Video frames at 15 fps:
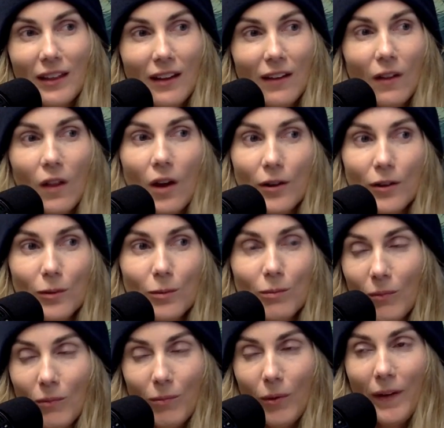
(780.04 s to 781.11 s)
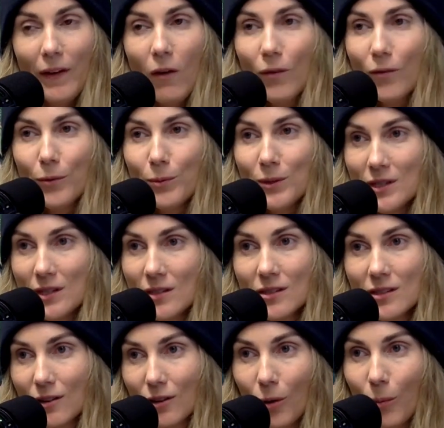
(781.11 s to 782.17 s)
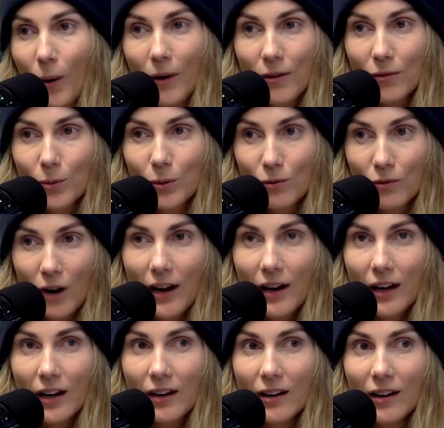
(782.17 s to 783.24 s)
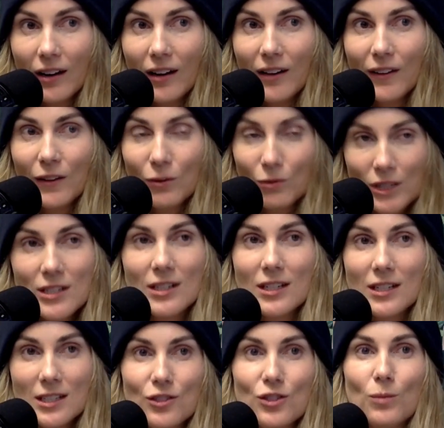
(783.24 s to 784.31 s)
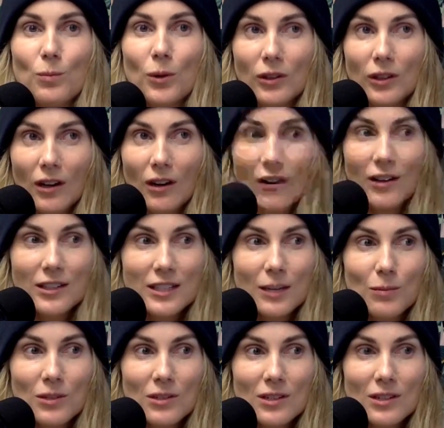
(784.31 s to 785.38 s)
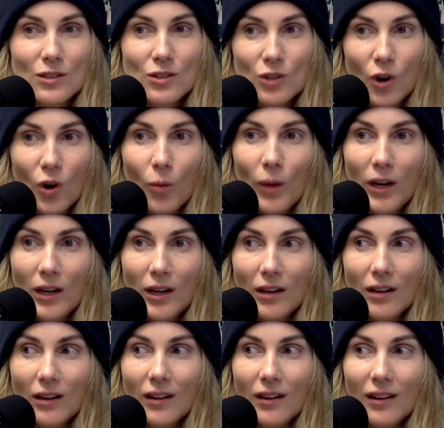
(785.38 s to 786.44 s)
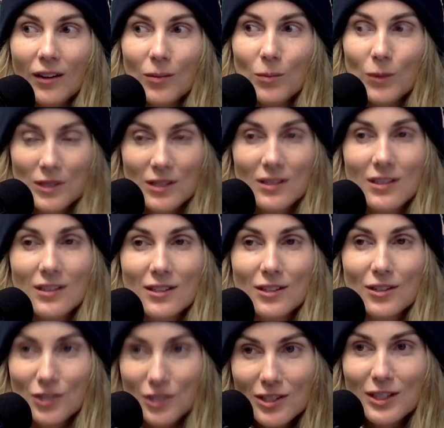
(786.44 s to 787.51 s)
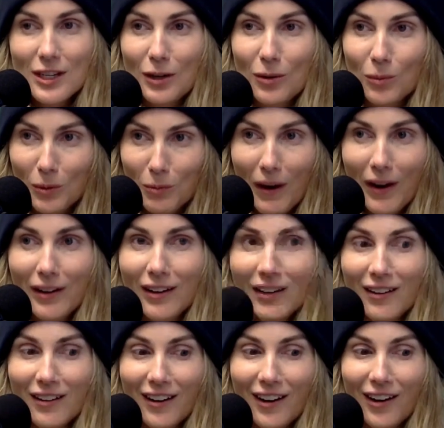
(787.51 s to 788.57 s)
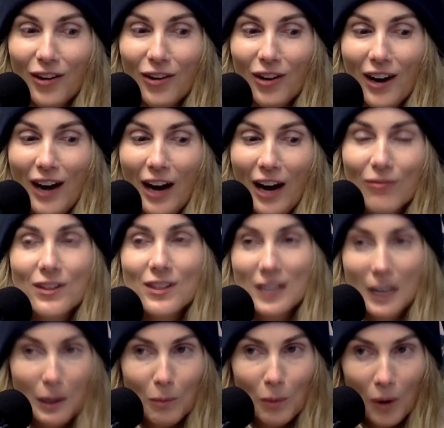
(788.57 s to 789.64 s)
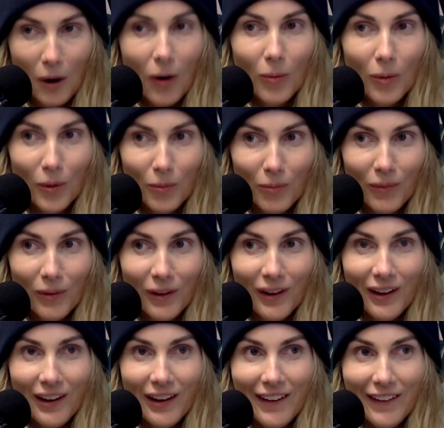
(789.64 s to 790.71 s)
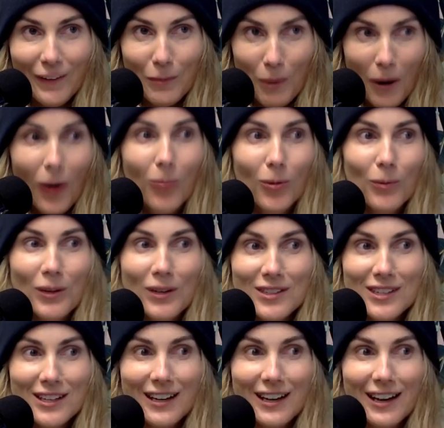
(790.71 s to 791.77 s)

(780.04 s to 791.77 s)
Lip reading: think a lot of all of the businesses that are a part of Blue Friday, the reason it's such a brilliant concept is that so many businesses that are sustainably minded have the same problem. And the problem is that